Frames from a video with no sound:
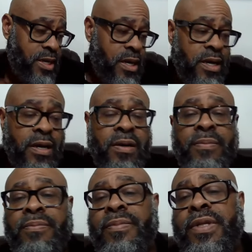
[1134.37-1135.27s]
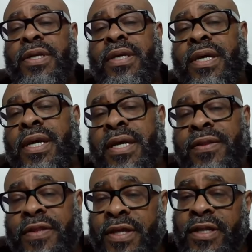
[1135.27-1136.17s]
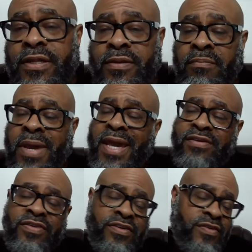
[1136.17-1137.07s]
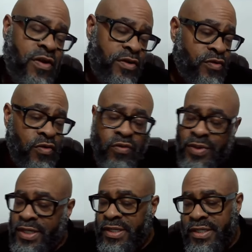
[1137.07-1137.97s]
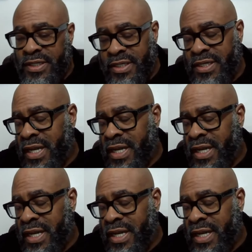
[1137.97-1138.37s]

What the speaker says: And then Maxey started doing what he did,